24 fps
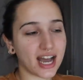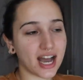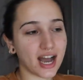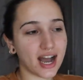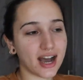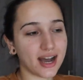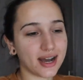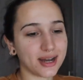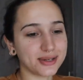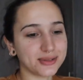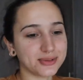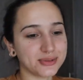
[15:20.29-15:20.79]

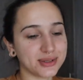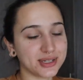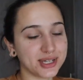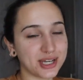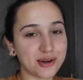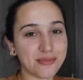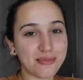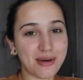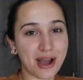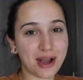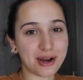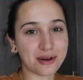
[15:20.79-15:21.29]
Um, we
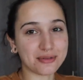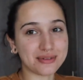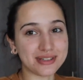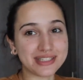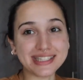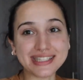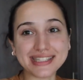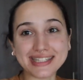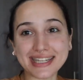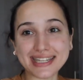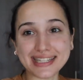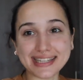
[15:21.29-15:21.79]
got back
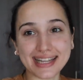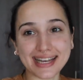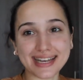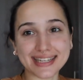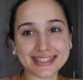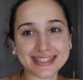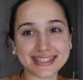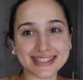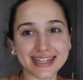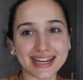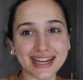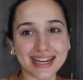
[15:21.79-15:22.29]
really late
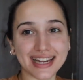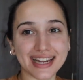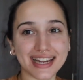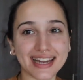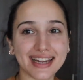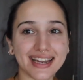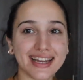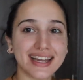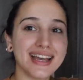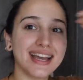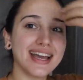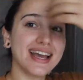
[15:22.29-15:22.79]
last night